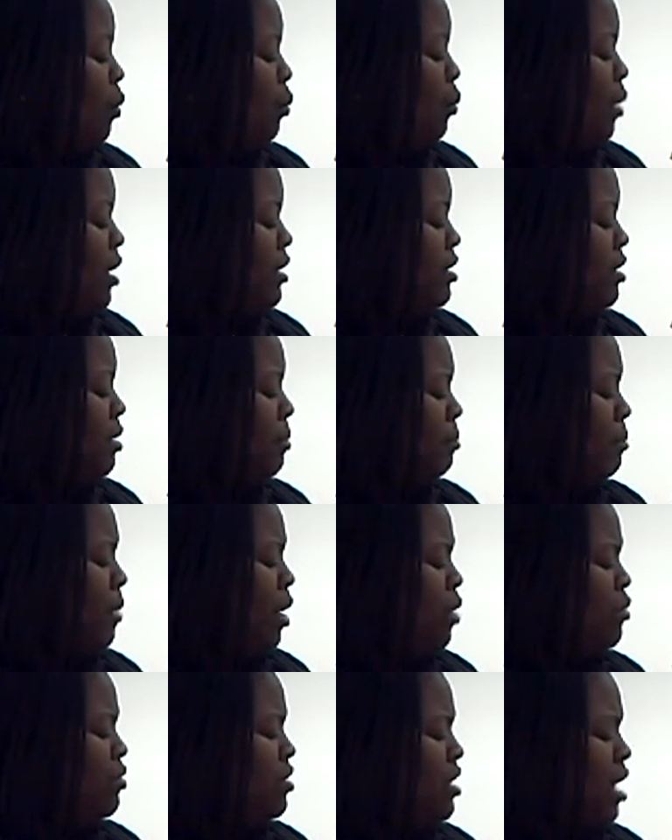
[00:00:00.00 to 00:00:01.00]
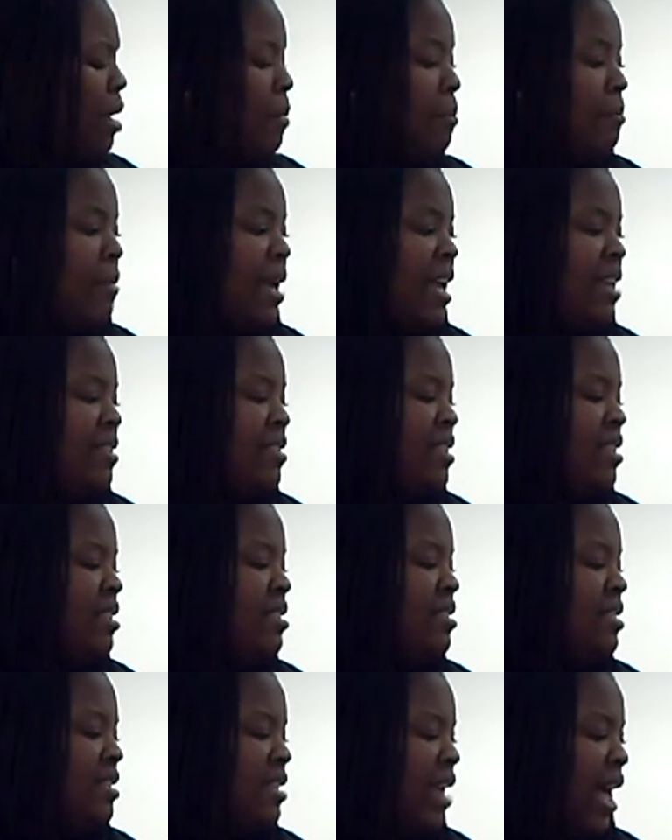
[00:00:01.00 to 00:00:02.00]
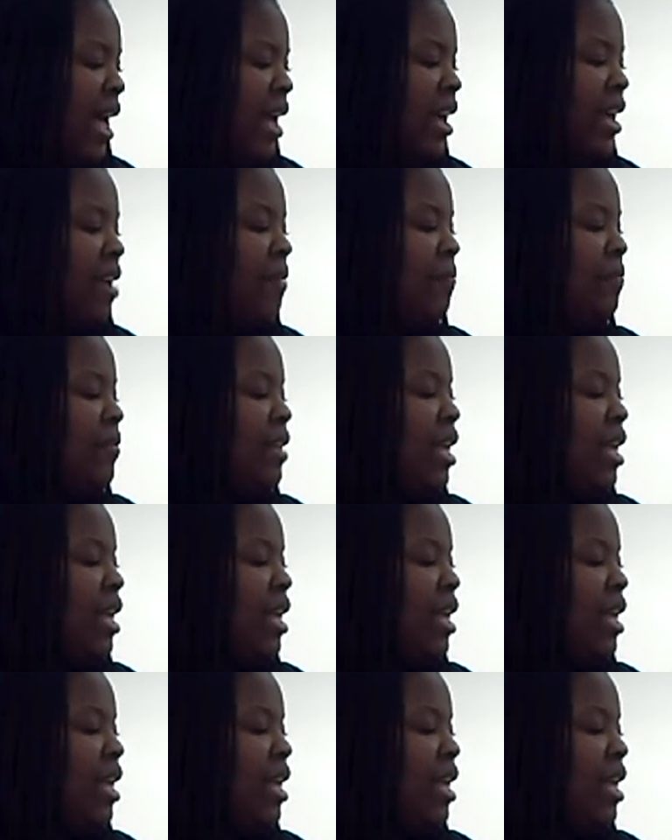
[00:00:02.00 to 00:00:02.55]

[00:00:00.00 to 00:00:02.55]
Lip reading: was the most amazing sight.